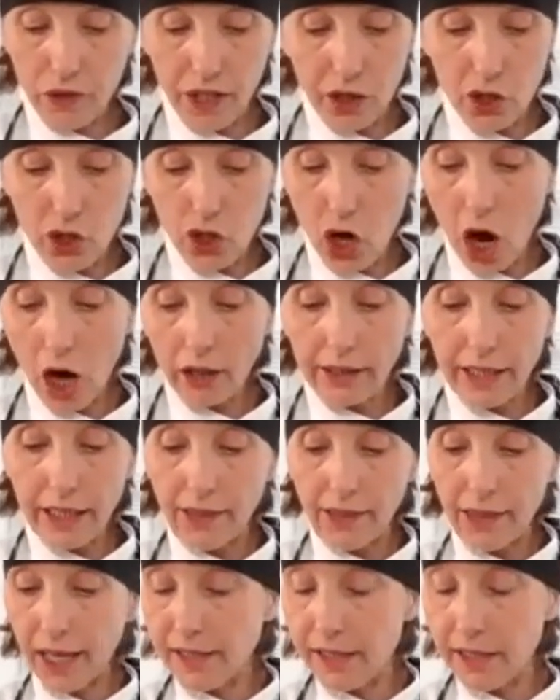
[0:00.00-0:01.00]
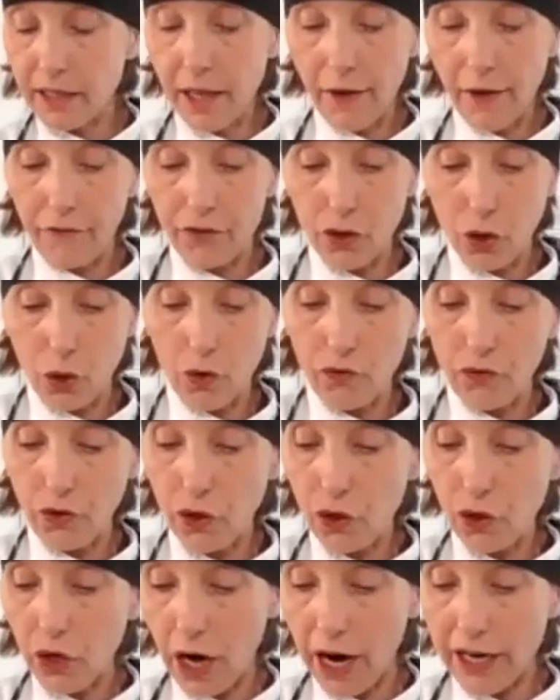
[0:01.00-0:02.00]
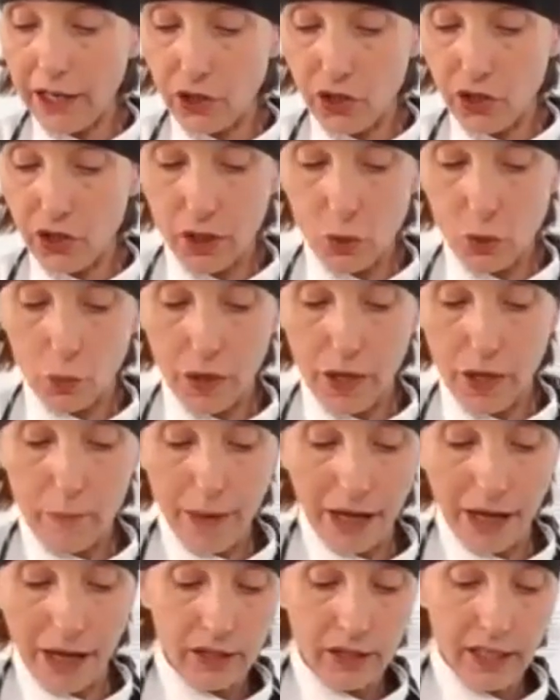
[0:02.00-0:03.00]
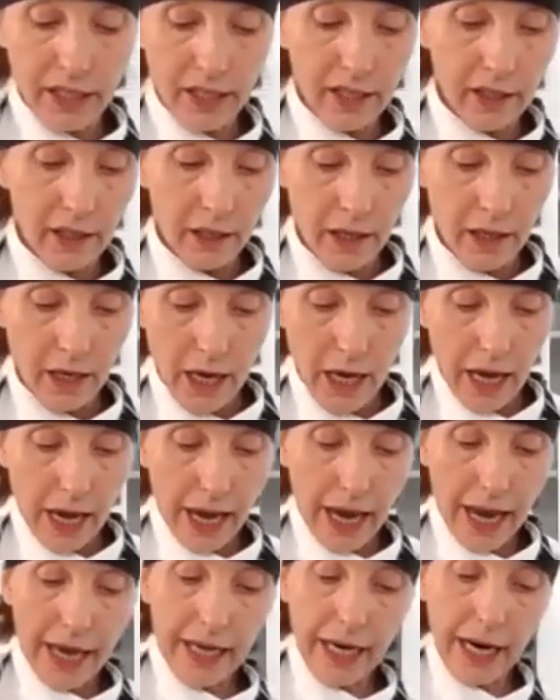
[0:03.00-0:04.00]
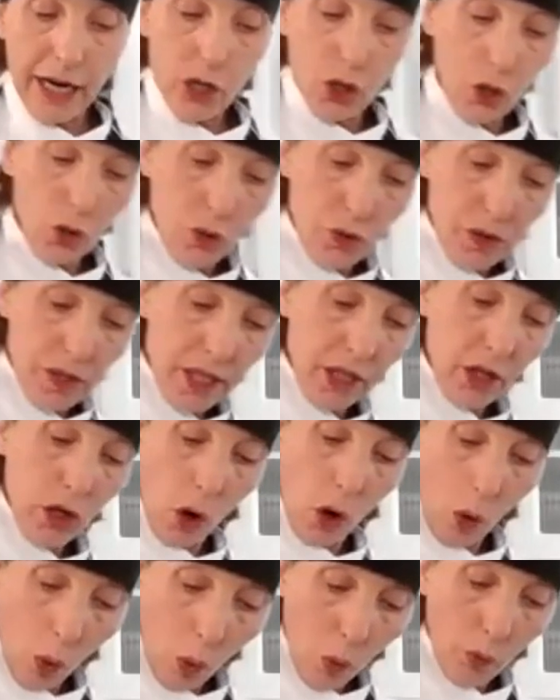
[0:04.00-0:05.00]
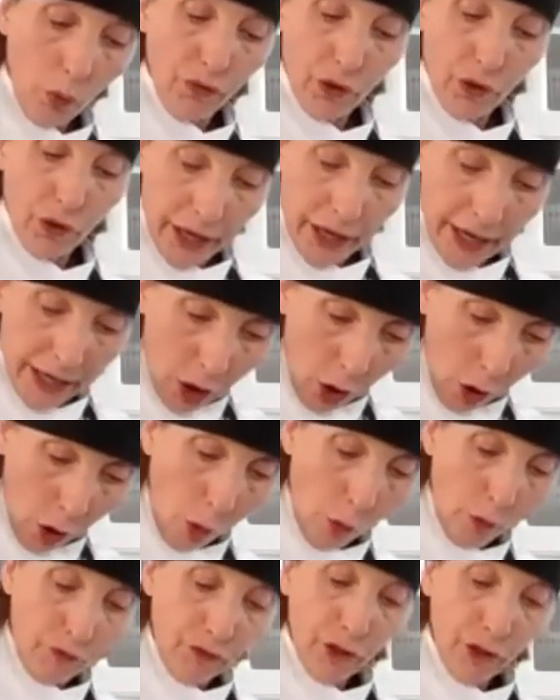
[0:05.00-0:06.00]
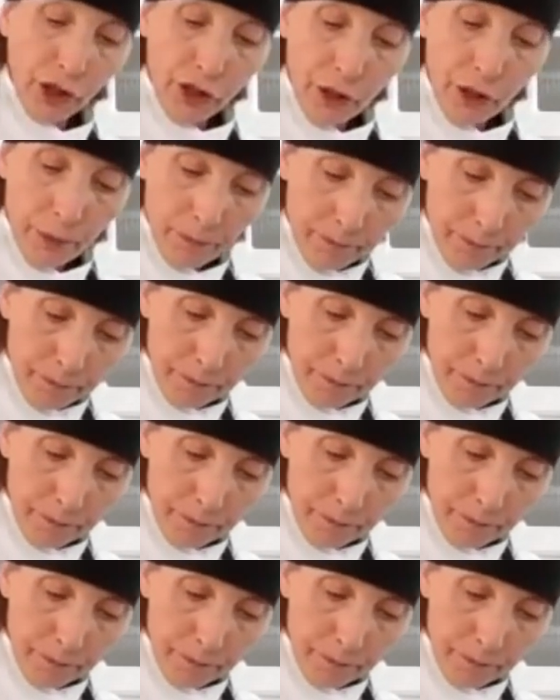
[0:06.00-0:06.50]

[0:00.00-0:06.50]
chocolate that's left over, I just remelt it and I use it over and over.